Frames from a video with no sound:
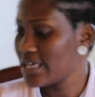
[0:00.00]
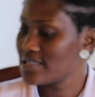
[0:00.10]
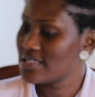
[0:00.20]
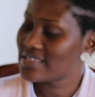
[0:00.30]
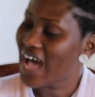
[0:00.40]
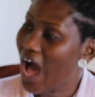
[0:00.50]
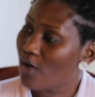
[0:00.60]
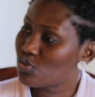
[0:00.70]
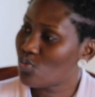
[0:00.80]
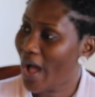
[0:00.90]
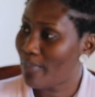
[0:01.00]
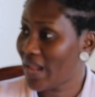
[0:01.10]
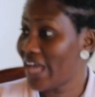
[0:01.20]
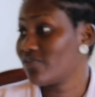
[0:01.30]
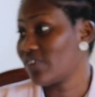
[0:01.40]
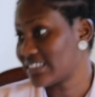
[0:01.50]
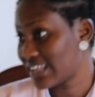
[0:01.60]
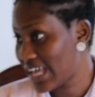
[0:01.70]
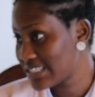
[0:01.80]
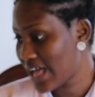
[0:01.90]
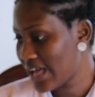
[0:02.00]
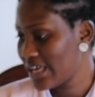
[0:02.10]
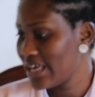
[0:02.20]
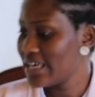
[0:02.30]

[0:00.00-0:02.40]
Is it how to apply fertilizer?